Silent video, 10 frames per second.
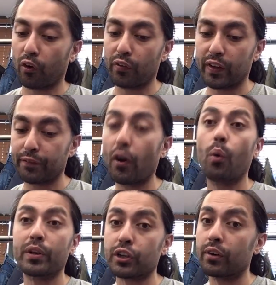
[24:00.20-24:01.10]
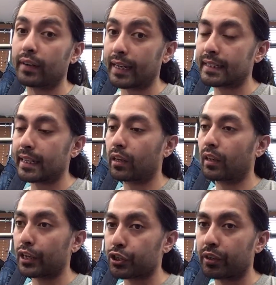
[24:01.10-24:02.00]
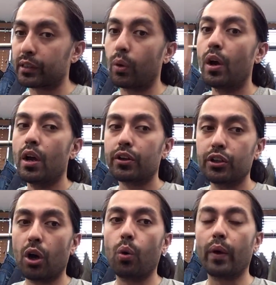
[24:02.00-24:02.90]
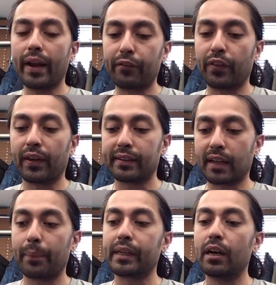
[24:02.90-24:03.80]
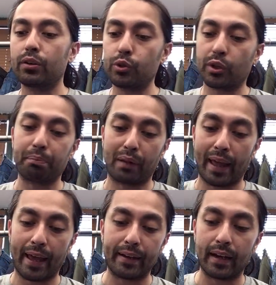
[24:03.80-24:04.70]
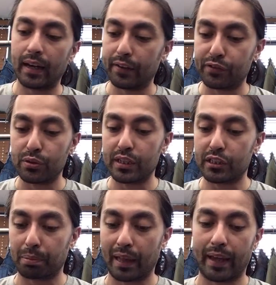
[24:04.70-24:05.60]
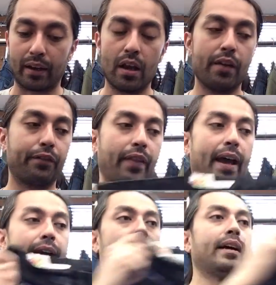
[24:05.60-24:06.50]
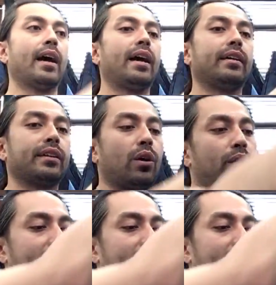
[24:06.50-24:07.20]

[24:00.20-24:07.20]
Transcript: for the fall winter 19 collection so you know when everything is coming out you can plan uh, if you need to plan for that i, I you know